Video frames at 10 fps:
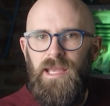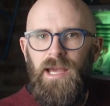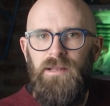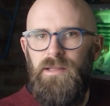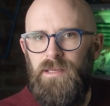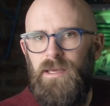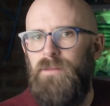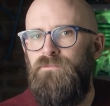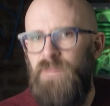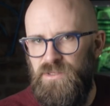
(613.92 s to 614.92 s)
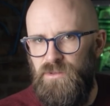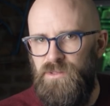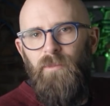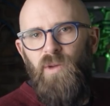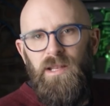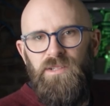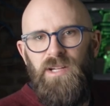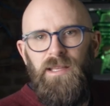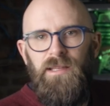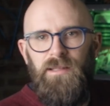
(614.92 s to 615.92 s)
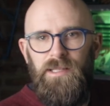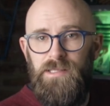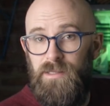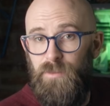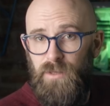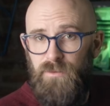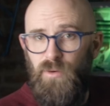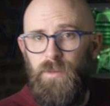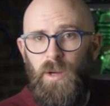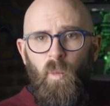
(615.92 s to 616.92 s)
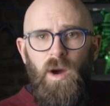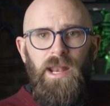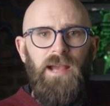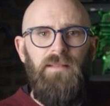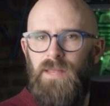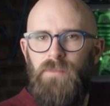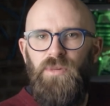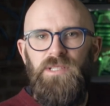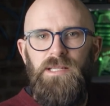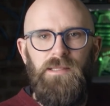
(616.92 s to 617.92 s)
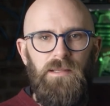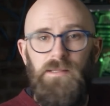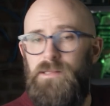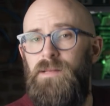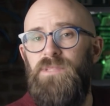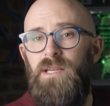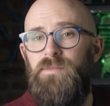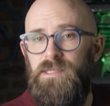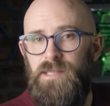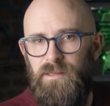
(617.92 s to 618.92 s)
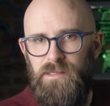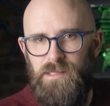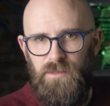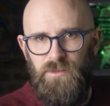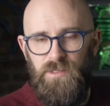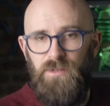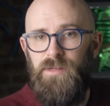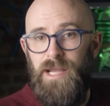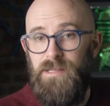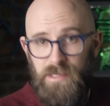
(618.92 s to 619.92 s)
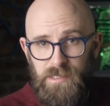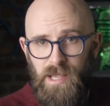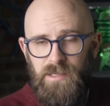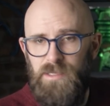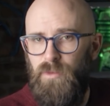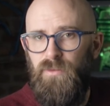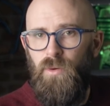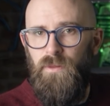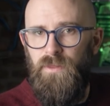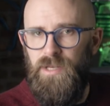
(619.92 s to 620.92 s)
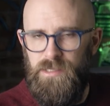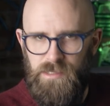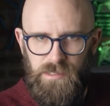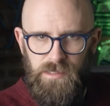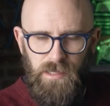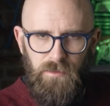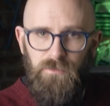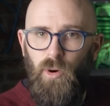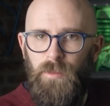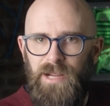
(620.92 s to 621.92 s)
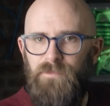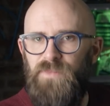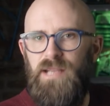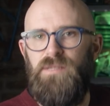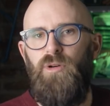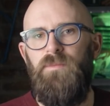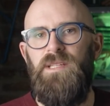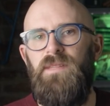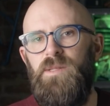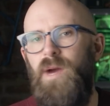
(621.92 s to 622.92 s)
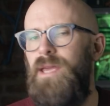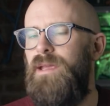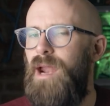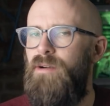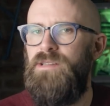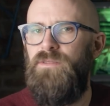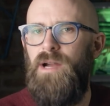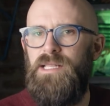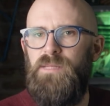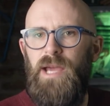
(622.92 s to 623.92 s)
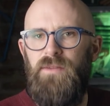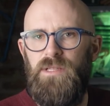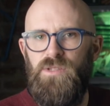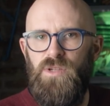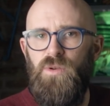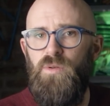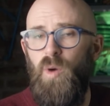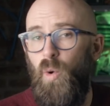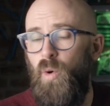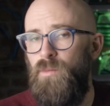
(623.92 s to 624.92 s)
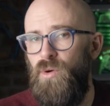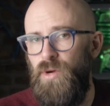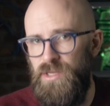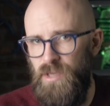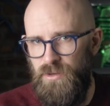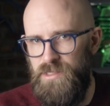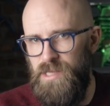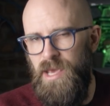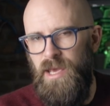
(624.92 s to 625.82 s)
can get muddled. And while a chicken is in the middle of forming one egg, their bodies can sometimes send the signal to create a second before the first is done forming. Eggs formed in this way are characterized by having two or more yolks.